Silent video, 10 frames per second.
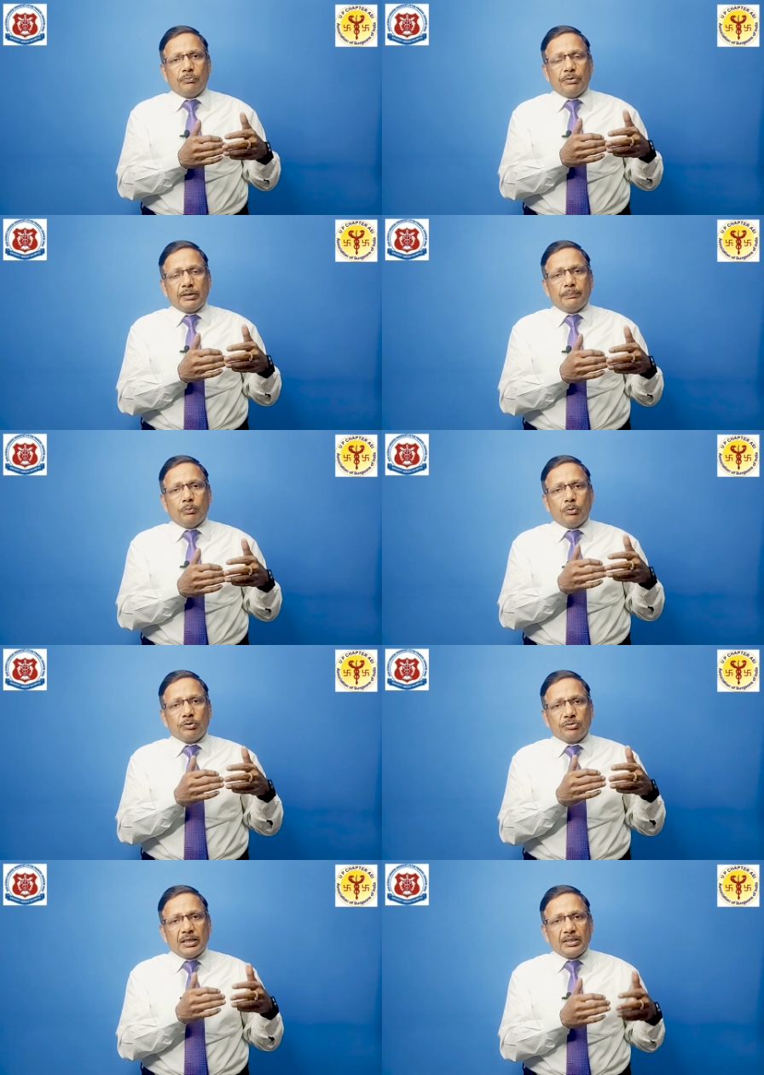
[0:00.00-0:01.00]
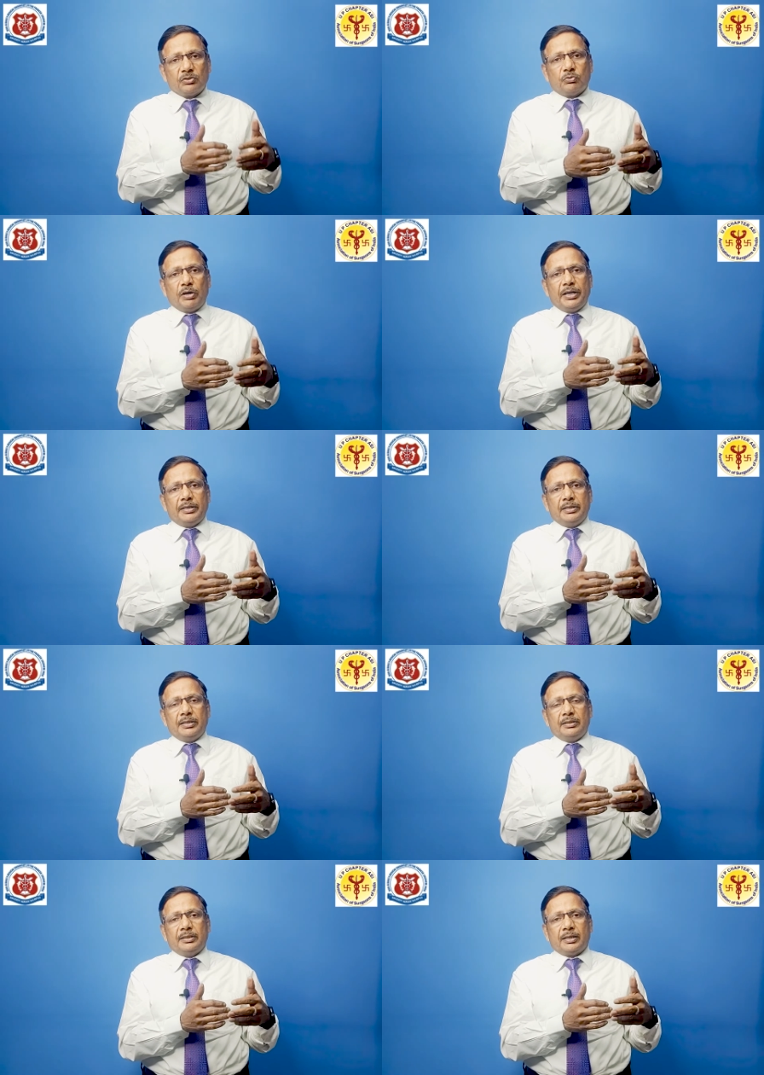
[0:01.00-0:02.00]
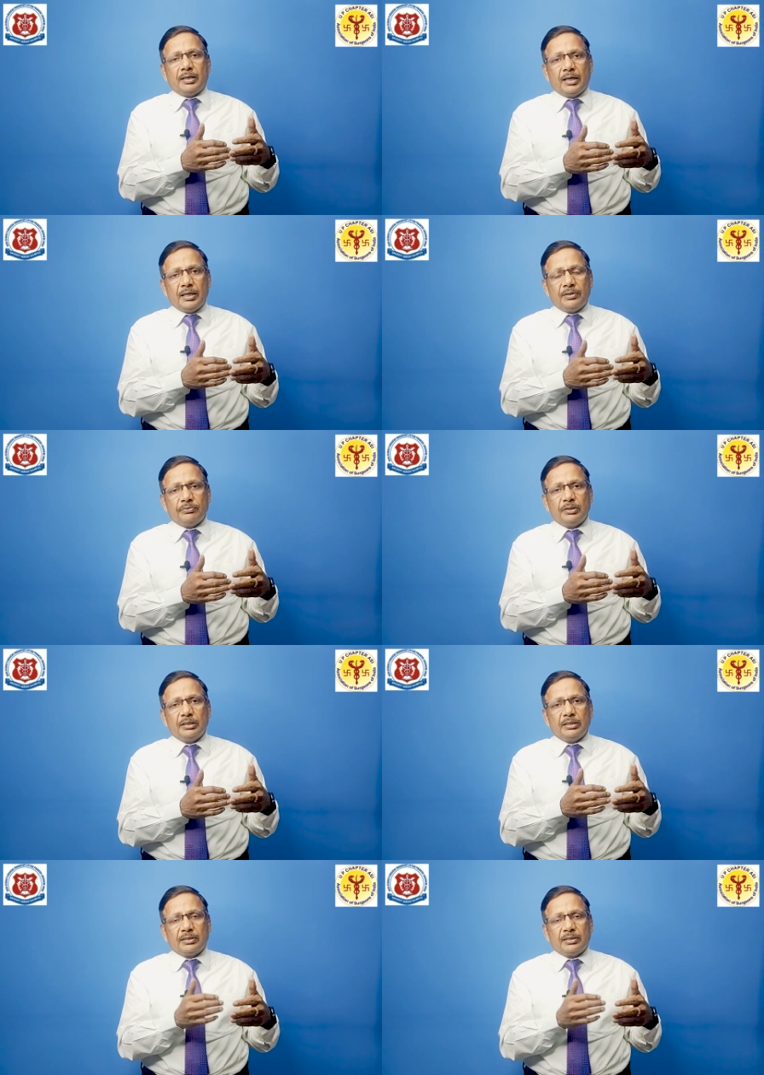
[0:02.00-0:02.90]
were more satisfied in their life